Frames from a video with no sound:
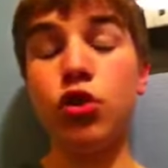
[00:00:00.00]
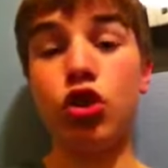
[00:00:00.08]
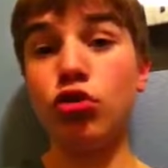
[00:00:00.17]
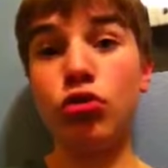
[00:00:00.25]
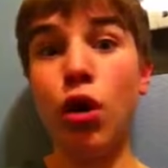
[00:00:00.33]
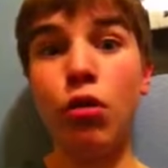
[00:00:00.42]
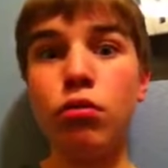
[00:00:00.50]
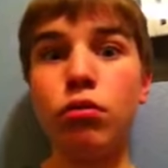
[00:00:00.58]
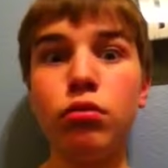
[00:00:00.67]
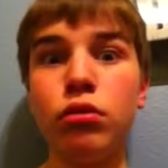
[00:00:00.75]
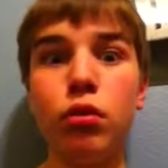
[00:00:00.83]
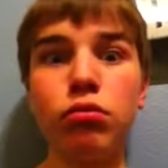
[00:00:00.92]
Just
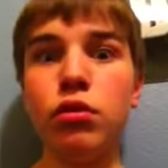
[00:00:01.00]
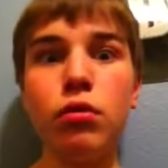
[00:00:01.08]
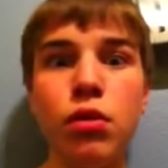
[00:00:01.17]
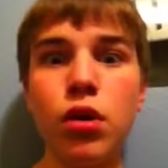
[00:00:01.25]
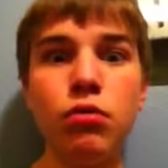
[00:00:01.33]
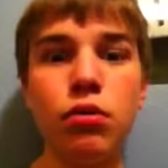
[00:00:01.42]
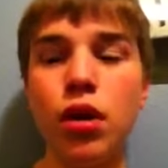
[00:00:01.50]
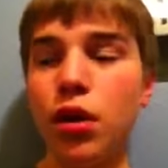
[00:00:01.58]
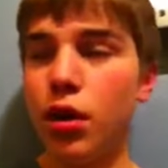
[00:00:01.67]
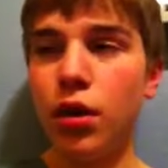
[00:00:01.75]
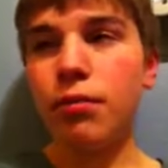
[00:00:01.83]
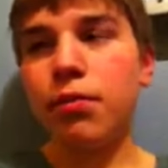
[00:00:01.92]
don't do it.
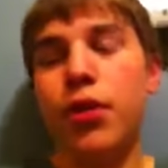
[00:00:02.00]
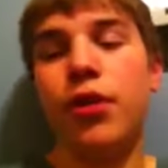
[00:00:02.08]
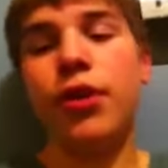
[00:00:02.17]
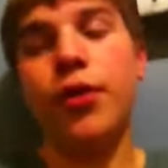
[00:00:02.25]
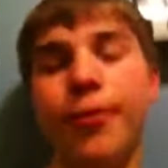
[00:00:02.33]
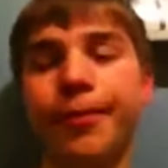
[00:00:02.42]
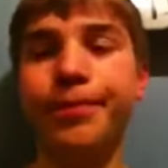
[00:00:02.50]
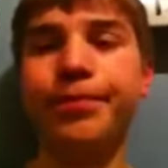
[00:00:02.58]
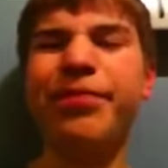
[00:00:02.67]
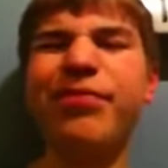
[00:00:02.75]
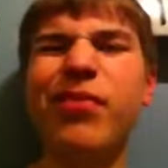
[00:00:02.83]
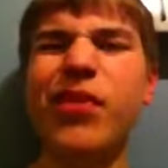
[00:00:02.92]
But
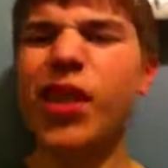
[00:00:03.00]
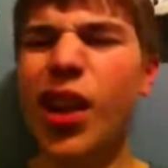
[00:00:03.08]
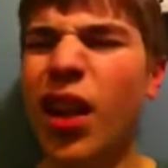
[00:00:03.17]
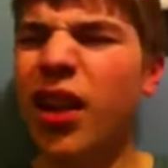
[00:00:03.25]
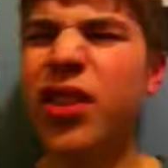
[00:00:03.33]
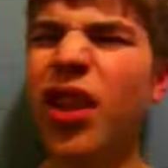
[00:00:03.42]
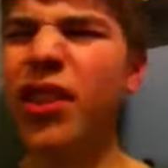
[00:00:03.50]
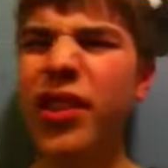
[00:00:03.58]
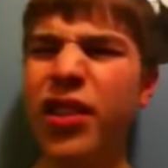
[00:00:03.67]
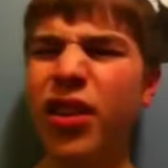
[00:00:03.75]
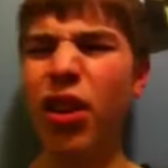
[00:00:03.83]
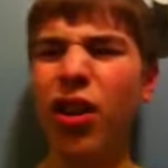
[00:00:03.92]
that's
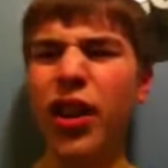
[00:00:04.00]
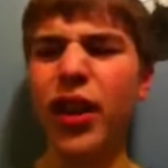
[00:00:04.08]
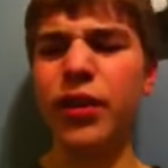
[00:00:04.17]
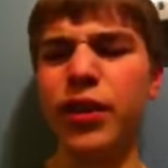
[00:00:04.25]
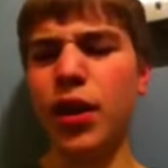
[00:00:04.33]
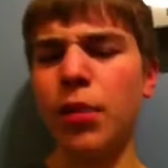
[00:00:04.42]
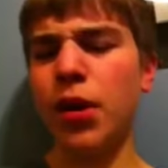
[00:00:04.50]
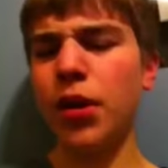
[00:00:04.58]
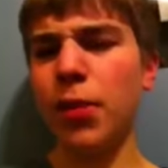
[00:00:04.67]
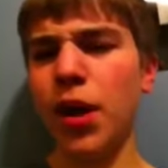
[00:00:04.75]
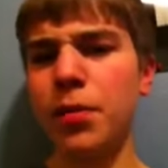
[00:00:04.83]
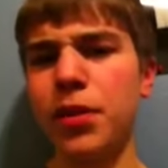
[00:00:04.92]
honestly all I have to say about
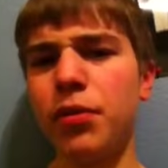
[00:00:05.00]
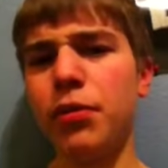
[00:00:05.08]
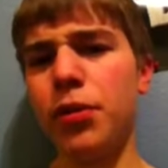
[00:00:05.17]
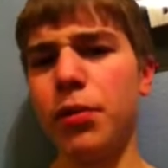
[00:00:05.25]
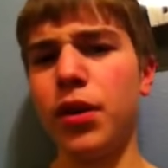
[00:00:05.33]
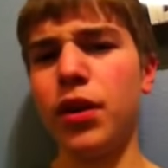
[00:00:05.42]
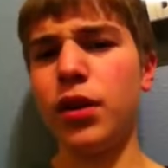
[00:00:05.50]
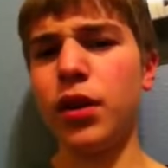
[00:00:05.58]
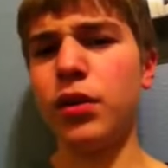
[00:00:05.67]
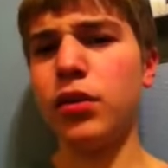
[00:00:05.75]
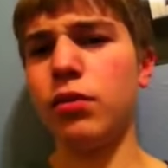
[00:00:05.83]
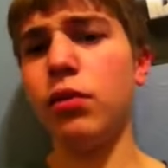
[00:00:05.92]
the maps. I don't want to make it
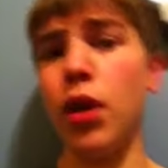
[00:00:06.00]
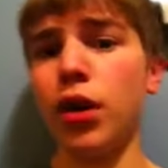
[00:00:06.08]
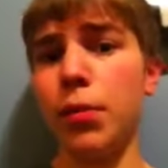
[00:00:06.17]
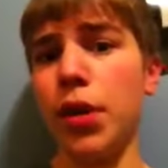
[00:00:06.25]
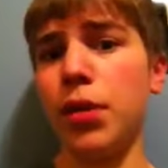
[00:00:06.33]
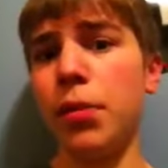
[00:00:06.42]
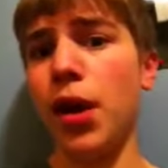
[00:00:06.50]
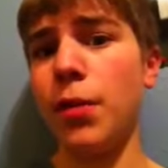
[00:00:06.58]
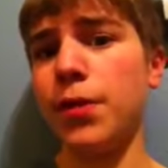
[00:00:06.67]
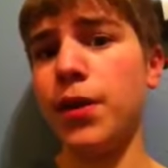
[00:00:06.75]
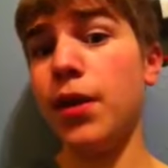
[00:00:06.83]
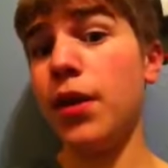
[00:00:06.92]
like too long about the
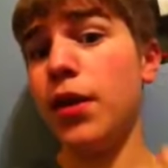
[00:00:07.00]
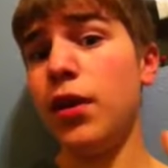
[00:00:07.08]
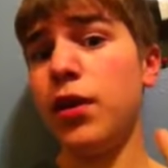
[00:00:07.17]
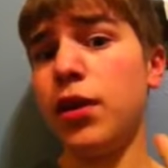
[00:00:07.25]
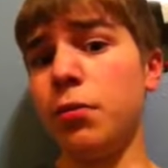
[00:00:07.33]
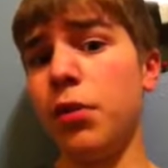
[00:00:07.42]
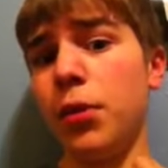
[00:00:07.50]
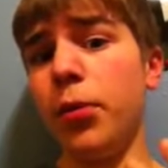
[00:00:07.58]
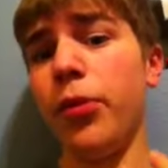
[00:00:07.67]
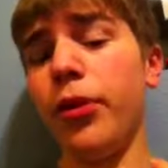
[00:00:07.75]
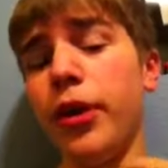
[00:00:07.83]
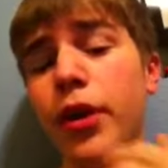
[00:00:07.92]
maps because that's really
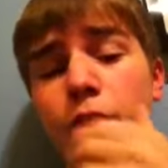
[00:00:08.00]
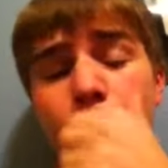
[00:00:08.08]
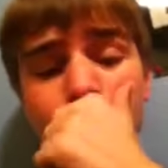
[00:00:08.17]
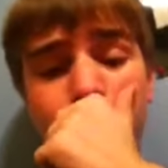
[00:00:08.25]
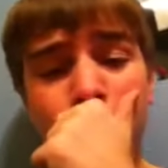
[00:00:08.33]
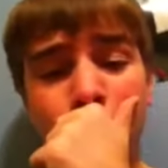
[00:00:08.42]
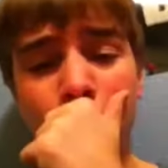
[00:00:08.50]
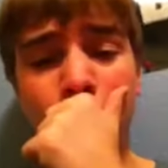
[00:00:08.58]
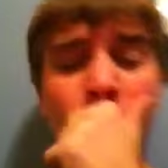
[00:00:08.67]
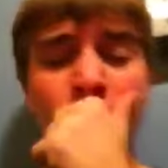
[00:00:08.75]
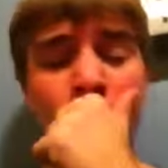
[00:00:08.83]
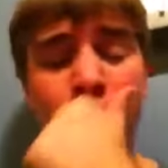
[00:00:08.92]
boring.
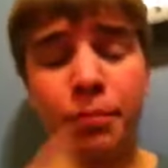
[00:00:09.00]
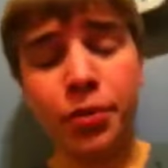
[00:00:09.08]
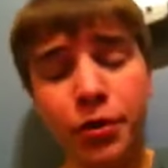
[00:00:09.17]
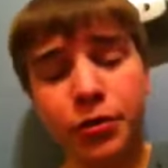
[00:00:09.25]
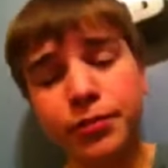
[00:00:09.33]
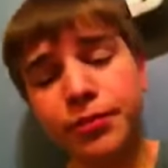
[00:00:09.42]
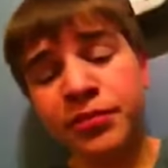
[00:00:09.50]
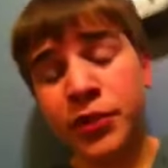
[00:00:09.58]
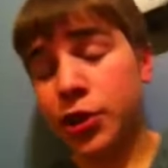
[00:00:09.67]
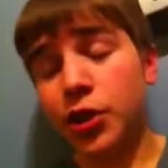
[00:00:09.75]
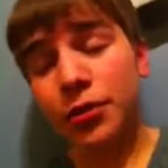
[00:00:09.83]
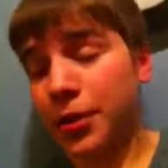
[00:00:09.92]
But
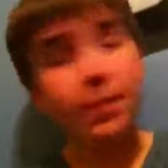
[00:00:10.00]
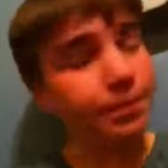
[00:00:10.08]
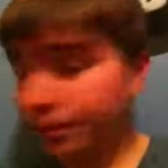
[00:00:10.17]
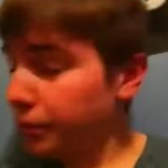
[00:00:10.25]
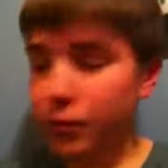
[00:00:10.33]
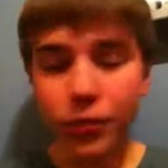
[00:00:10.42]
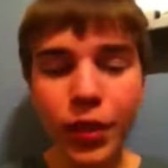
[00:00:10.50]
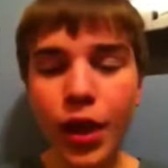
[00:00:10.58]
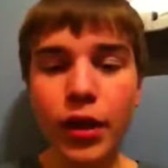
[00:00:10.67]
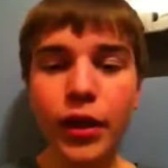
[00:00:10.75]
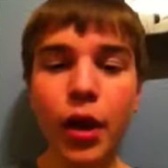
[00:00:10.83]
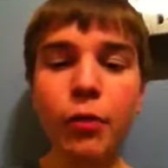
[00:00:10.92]
excuse me.
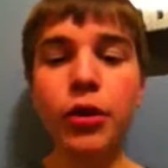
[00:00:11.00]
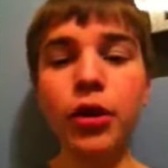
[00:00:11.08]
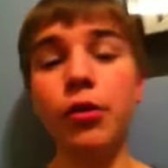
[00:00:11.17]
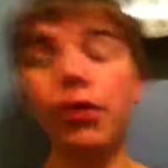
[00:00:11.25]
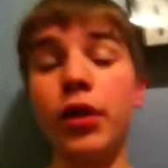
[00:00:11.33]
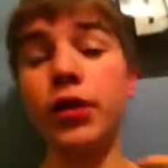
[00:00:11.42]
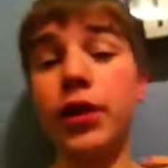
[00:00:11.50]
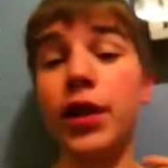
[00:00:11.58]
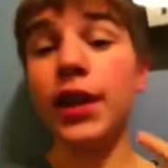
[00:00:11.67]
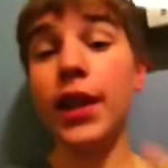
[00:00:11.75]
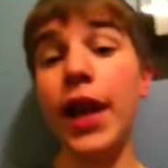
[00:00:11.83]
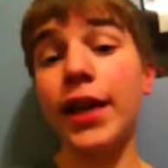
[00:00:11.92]
Now I want to go on to
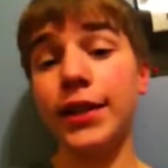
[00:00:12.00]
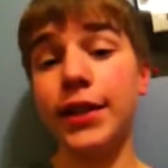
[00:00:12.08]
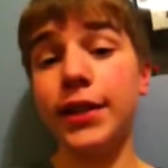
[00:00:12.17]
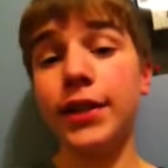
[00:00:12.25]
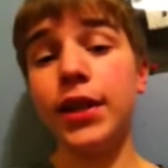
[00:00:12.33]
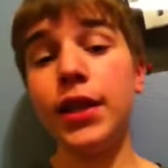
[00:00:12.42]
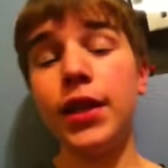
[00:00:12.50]
classes.